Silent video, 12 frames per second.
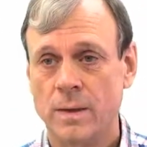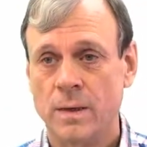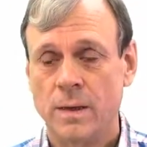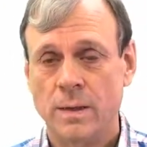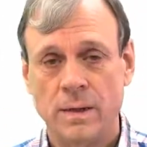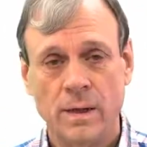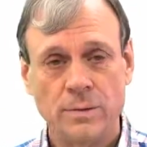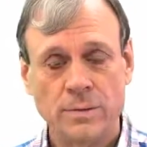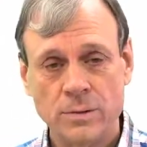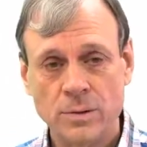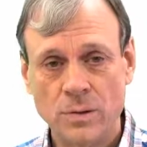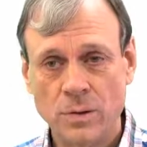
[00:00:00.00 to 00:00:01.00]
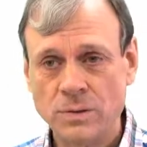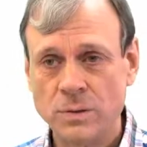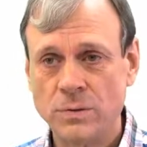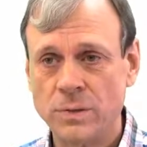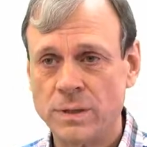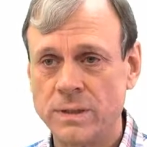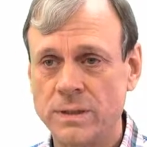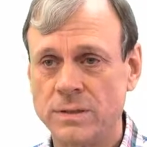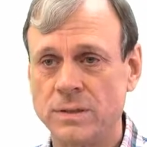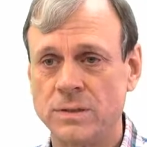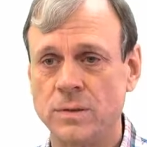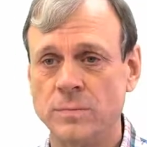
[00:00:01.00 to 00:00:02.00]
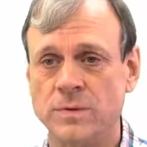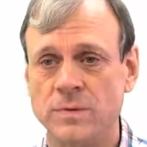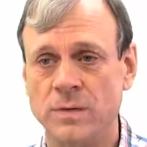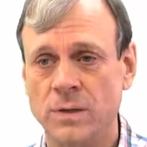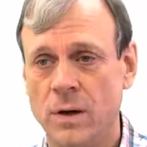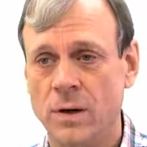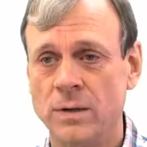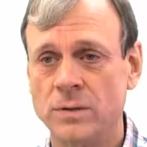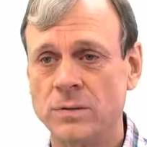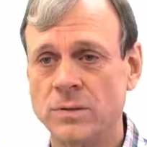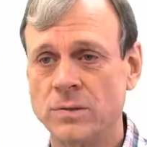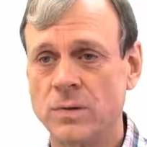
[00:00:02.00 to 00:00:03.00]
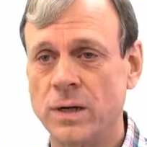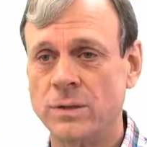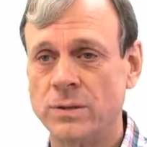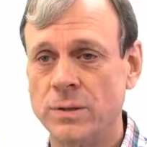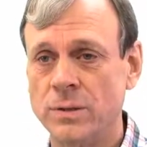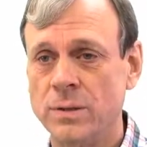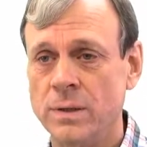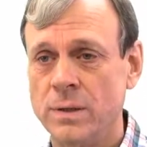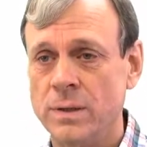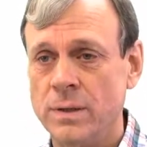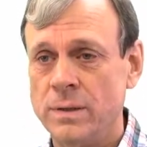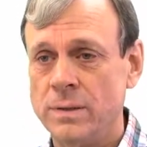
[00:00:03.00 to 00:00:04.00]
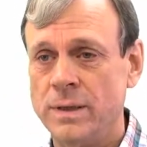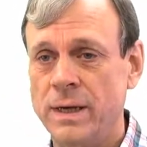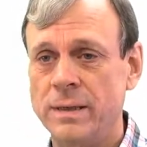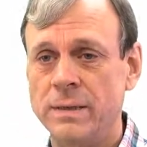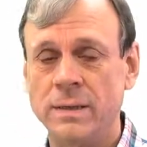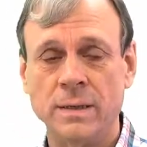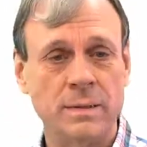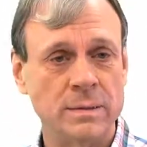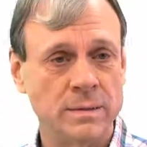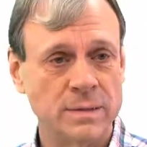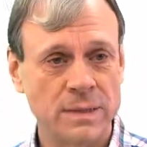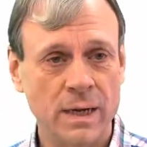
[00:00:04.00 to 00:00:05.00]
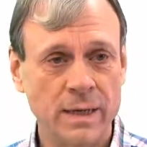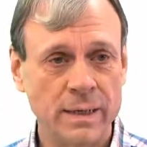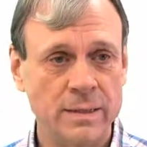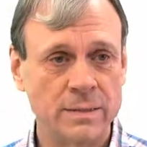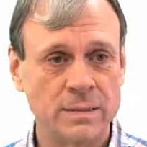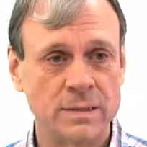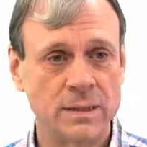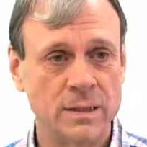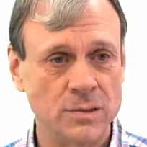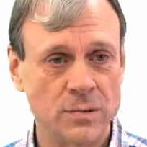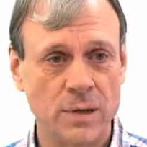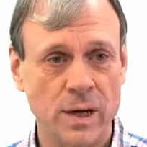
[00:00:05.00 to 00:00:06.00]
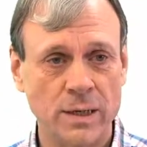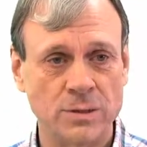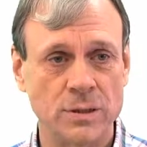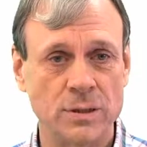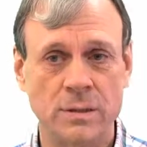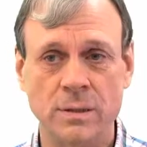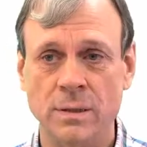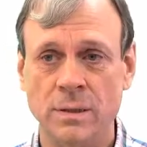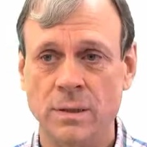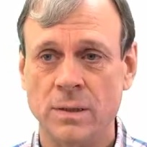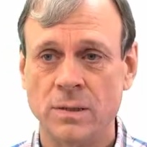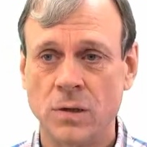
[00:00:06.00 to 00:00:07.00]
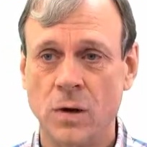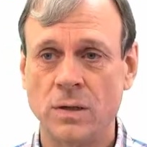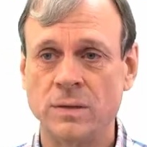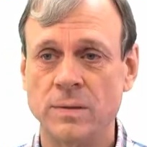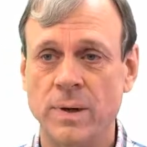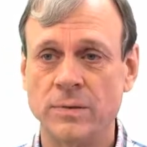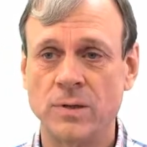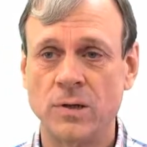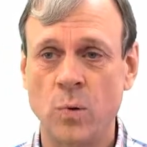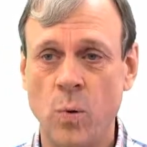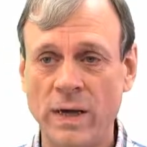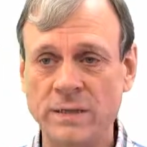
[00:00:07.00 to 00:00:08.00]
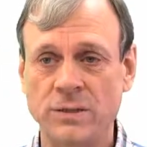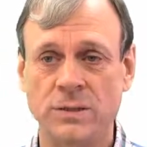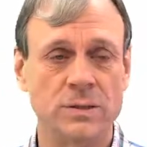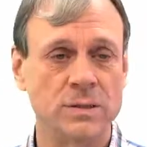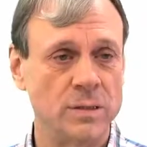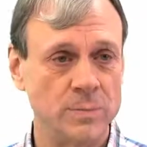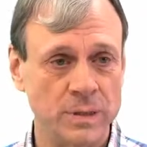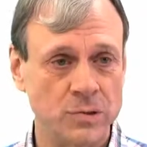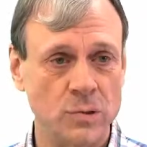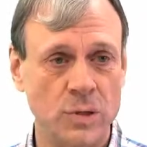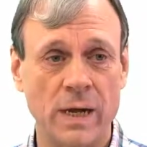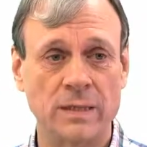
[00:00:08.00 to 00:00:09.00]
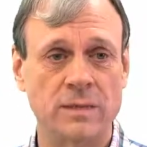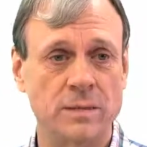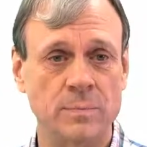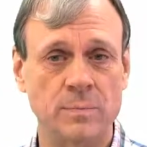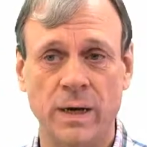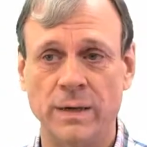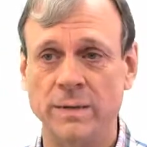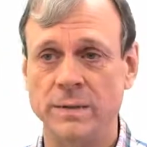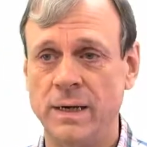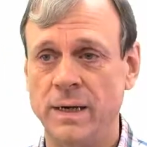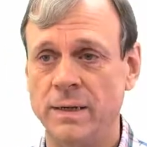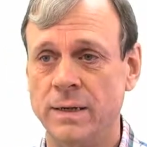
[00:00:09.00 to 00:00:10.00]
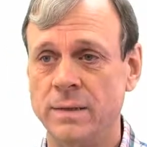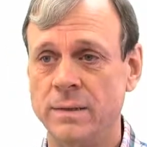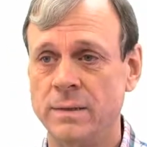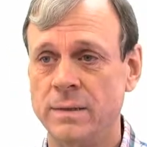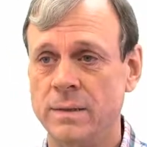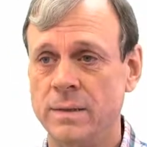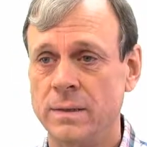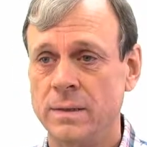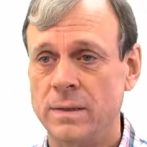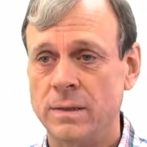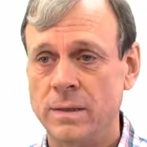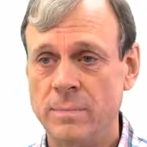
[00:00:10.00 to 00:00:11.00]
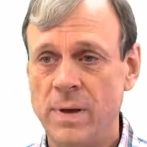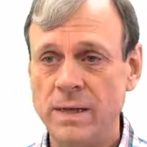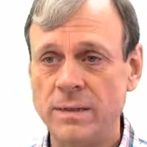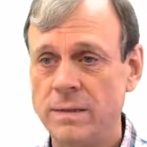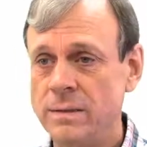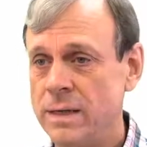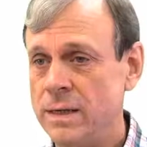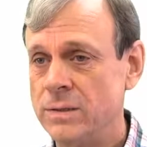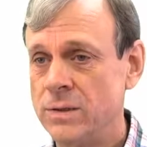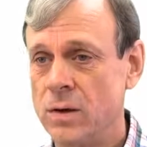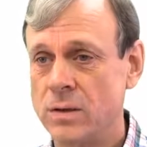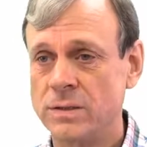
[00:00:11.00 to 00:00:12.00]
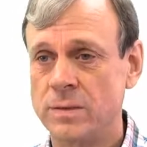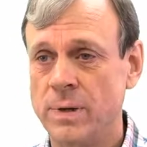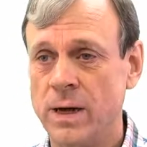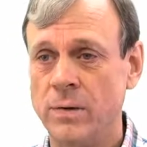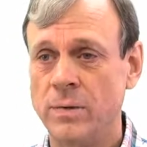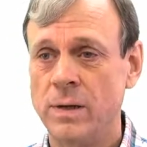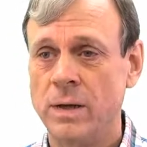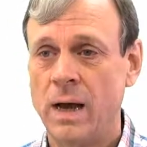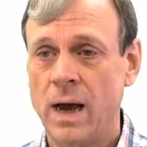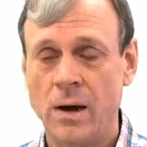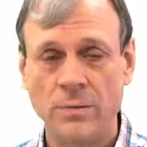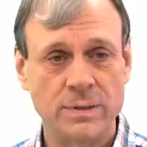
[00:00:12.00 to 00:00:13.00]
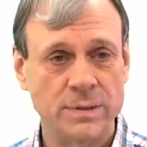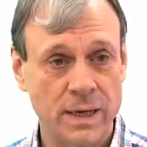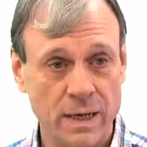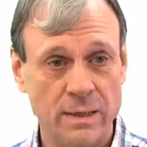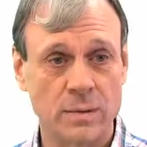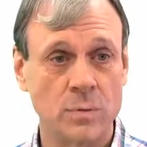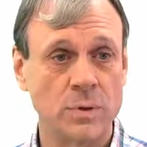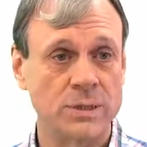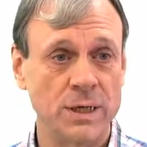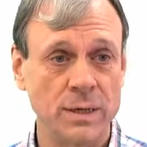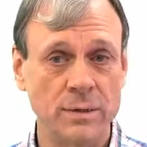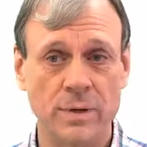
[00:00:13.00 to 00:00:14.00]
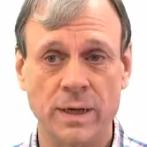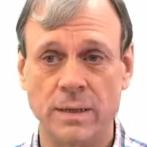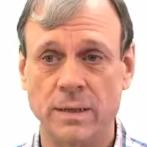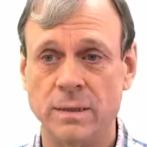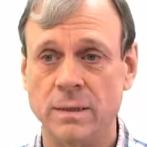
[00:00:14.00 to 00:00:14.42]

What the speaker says: Now, you could also look at this in terms of the article structure, that in science, the introduction talks about the question to be addressed by the data. The method then talks about how the data were generated.